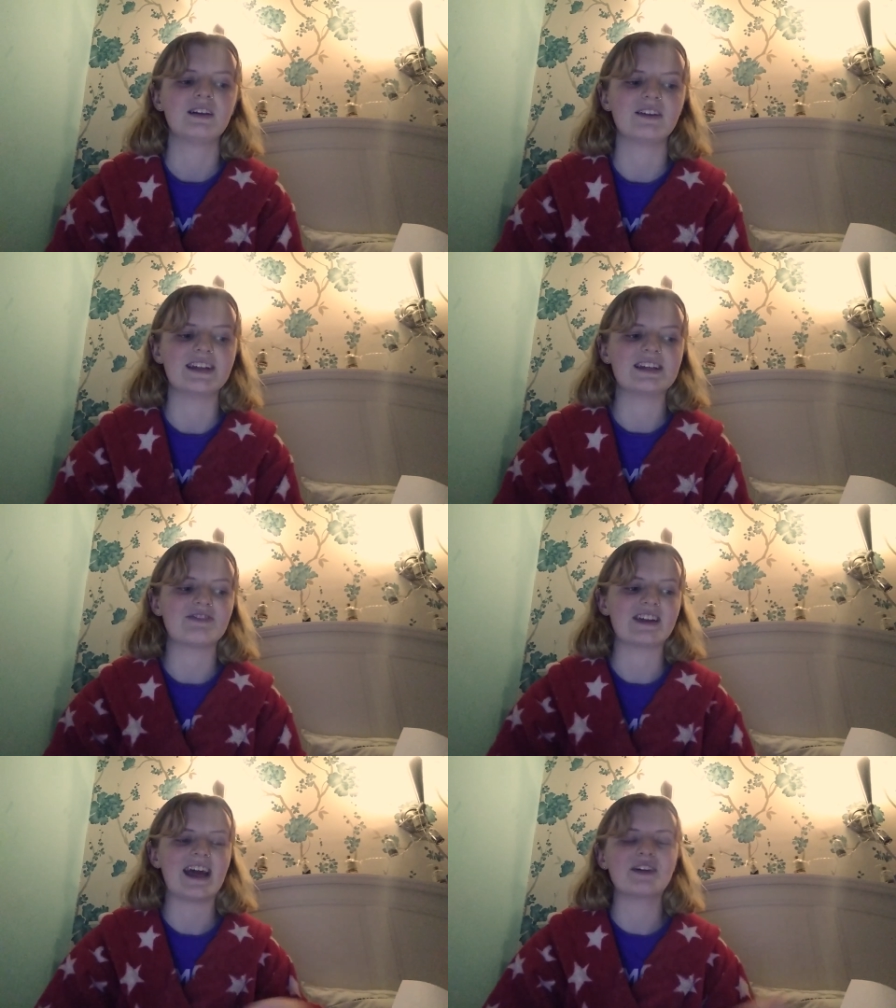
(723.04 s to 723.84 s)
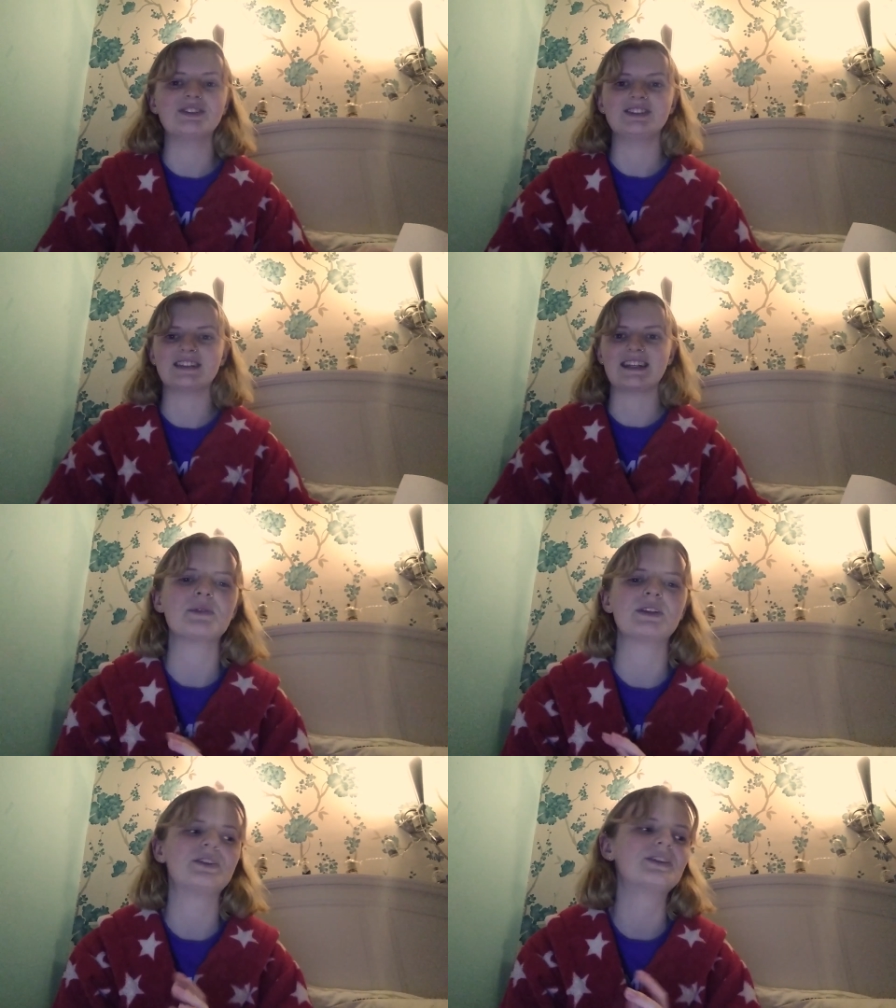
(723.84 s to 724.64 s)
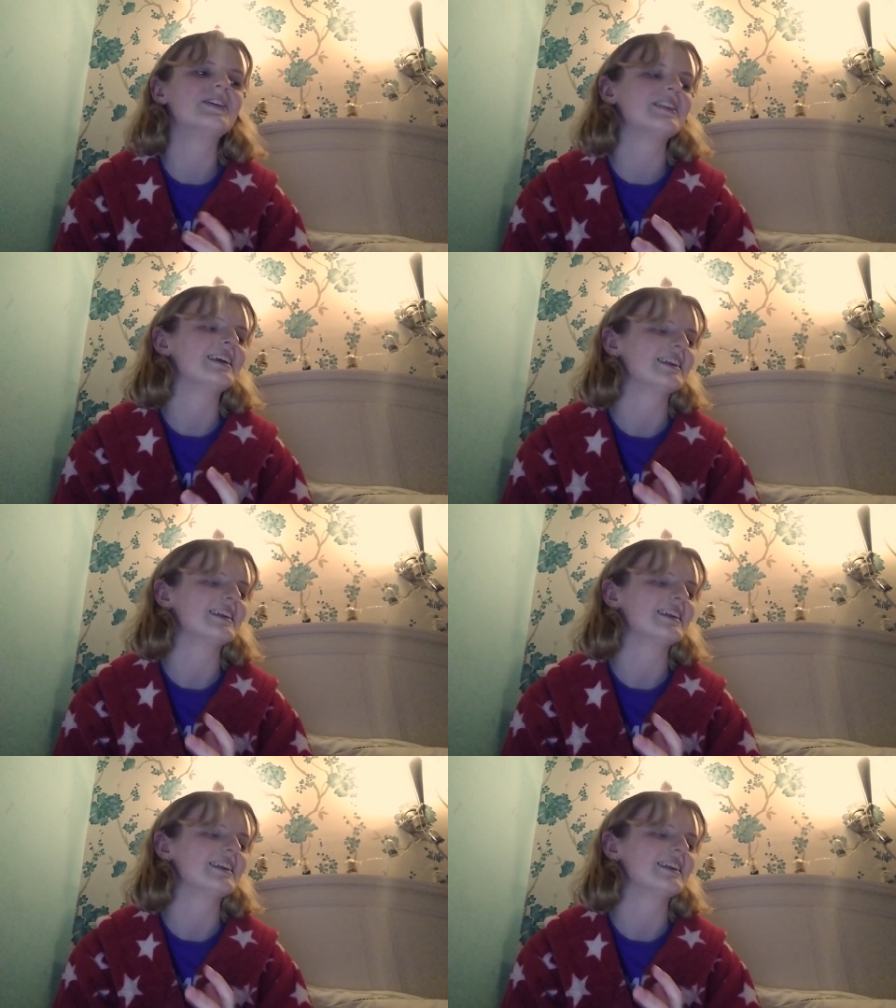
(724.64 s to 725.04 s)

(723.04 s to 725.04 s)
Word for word: learning different languages. Like, but the truth